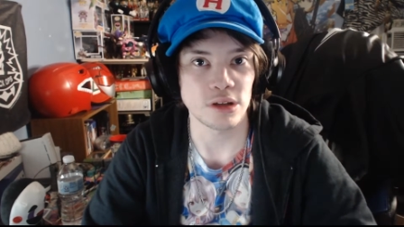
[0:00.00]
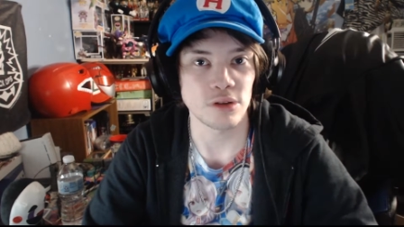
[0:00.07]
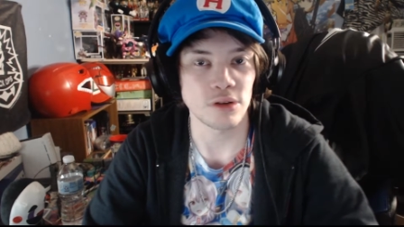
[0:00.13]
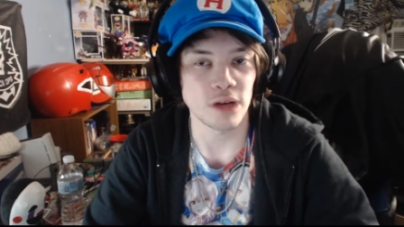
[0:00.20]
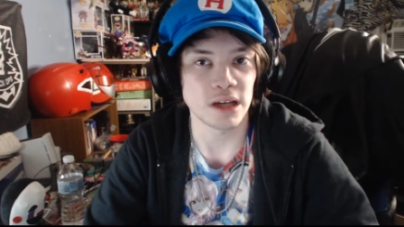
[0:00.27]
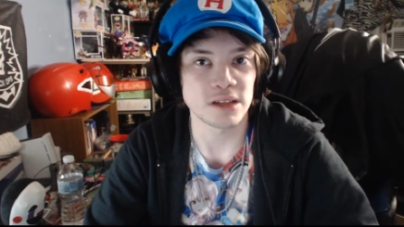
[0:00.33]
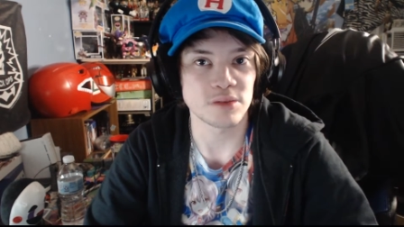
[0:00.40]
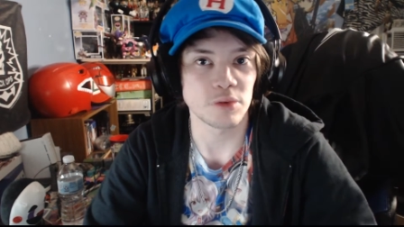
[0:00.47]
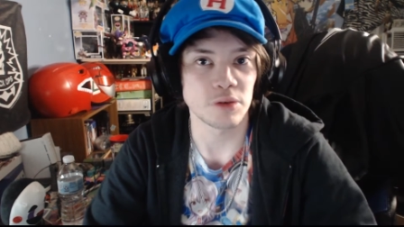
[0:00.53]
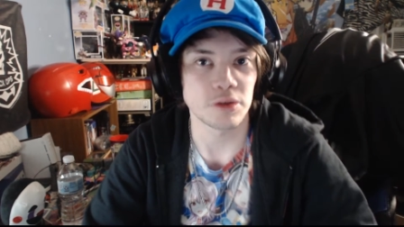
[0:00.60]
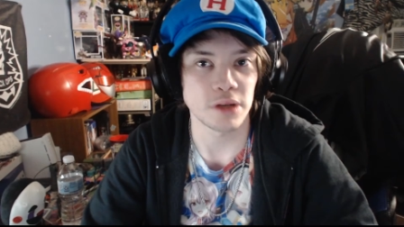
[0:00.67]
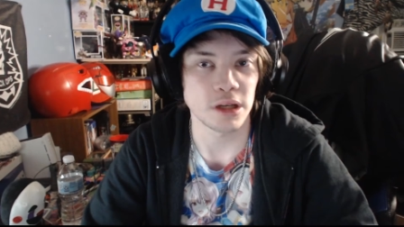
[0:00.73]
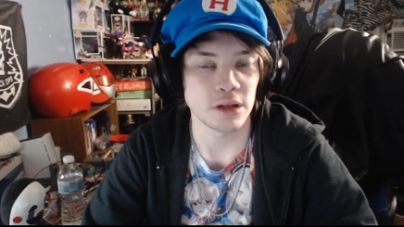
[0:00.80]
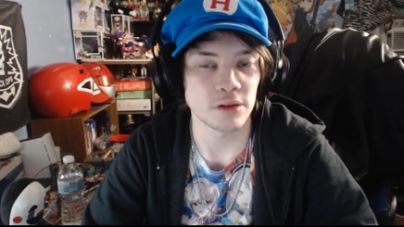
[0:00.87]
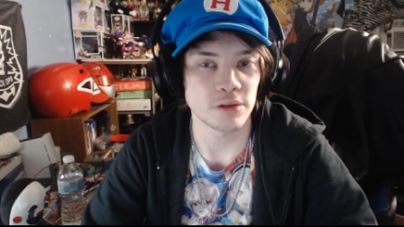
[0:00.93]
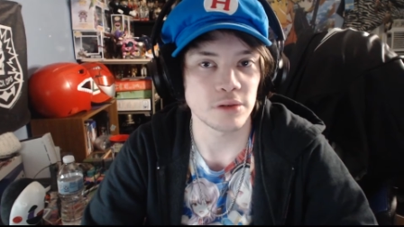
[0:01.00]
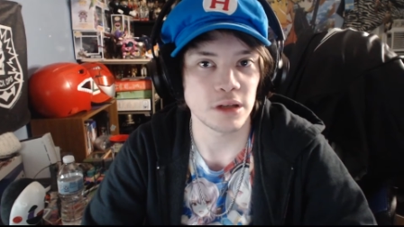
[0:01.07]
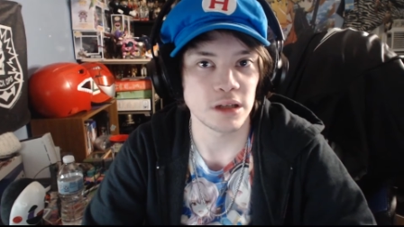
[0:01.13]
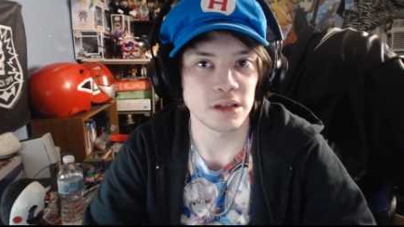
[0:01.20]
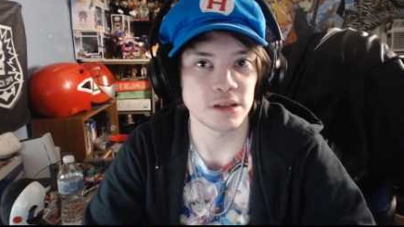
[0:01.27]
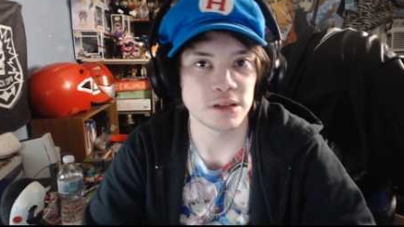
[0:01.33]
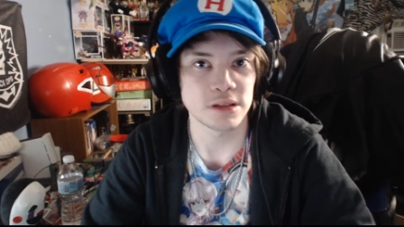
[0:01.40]
You guys won't know
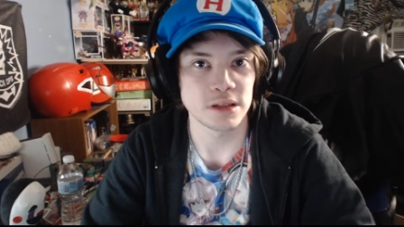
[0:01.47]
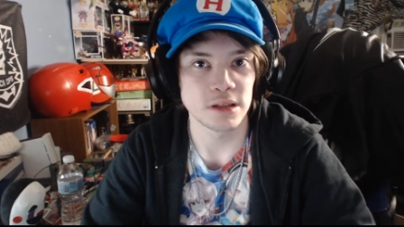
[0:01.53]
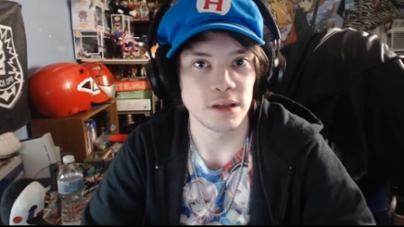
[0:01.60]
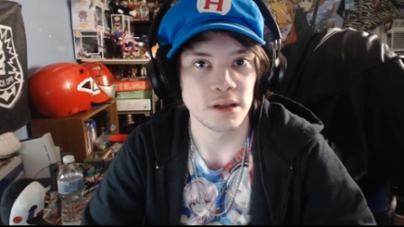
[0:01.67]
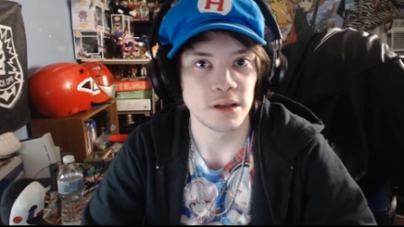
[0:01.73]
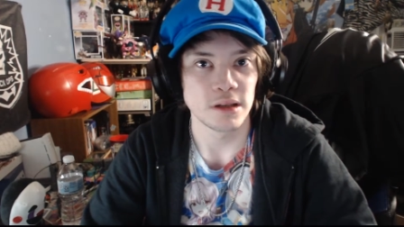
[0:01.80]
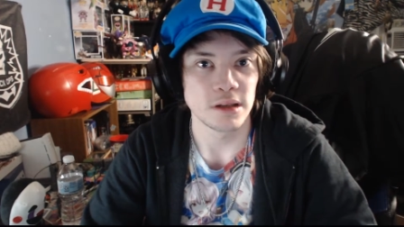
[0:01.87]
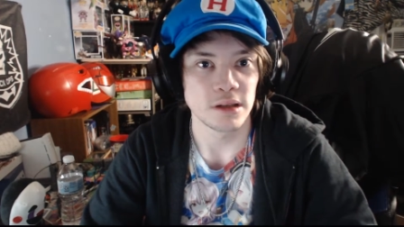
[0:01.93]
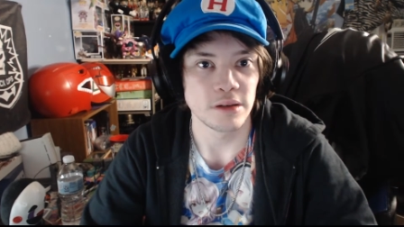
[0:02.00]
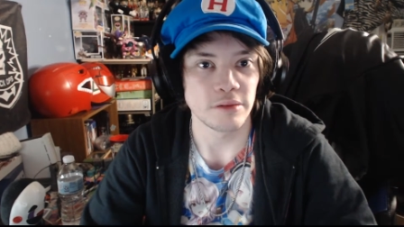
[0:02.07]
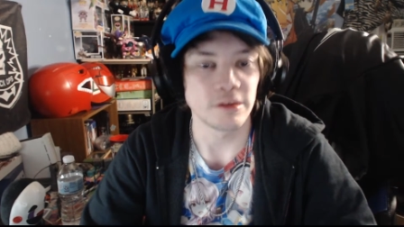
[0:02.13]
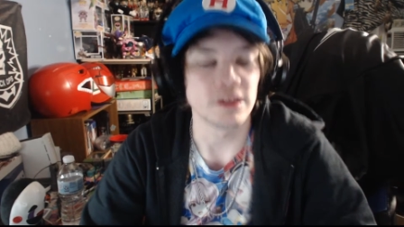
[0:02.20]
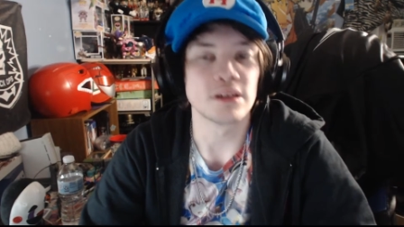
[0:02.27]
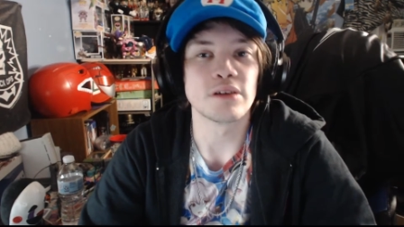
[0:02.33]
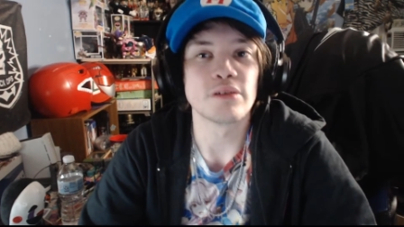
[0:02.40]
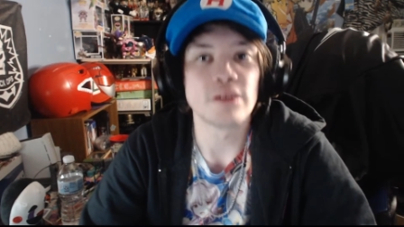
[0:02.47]
because what well,